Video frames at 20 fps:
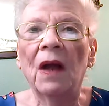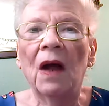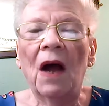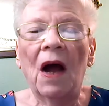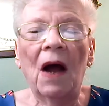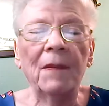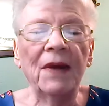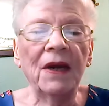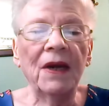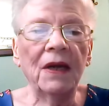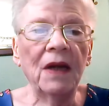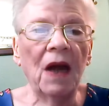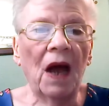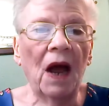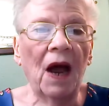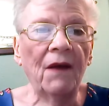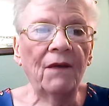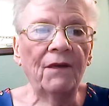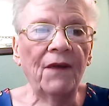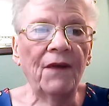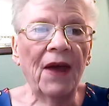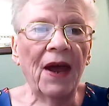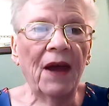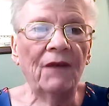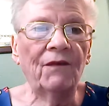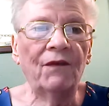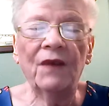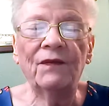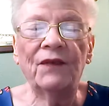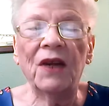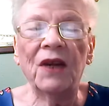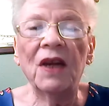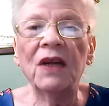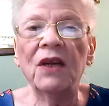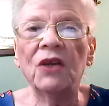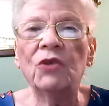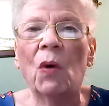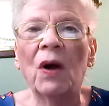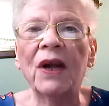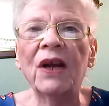I mean, I've had 15 to
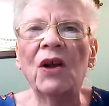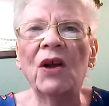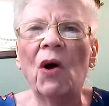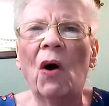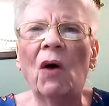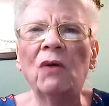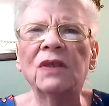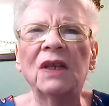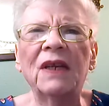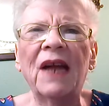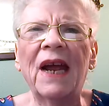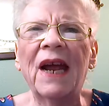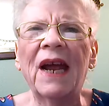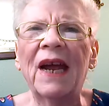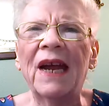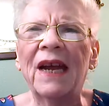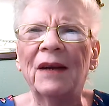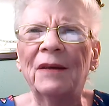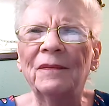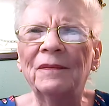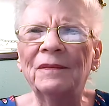20 calls a day.